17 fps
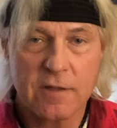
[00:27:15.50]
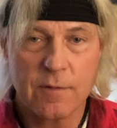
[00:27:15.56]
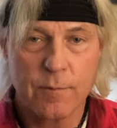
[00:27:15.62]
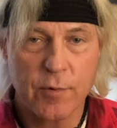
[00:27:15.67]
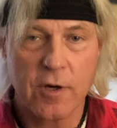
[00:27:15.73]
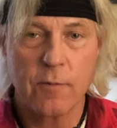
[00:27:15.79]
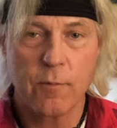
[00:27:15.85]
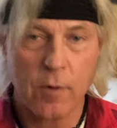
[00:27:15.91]
that the
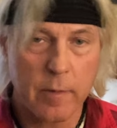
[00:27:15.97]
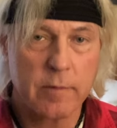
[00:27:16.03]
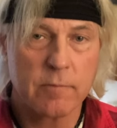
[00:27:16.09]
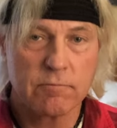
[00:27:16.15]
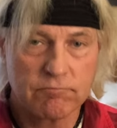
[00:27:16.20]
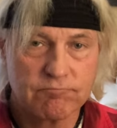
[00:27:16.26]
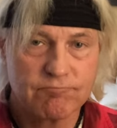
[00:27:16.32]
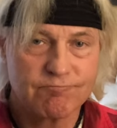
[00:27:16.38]
Book of
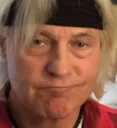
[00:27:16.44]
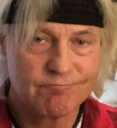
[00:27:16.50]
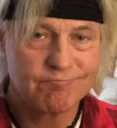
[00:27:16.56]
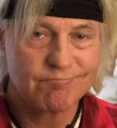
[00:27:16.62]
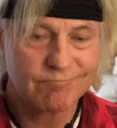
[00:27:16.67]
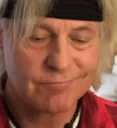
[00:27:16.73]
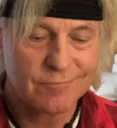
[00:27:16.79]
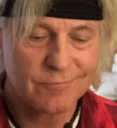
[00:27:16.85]
Mormon
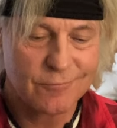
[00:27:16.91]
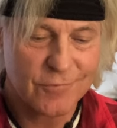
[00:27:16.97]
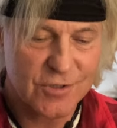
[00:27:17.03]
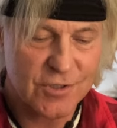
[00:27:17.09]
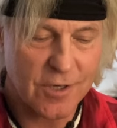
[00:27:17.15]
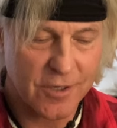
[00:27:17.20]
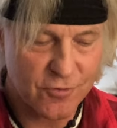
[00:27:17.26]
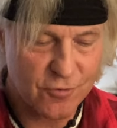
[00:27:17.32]

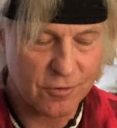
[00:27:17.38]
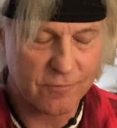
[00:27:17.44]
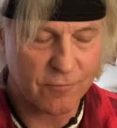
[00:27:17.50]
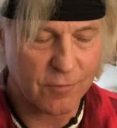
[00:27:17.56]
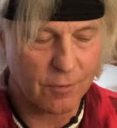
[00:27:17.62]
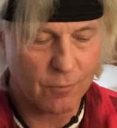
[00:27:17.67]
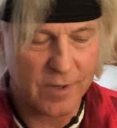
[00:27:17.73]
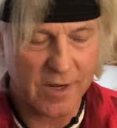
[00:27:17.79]
was not truthful,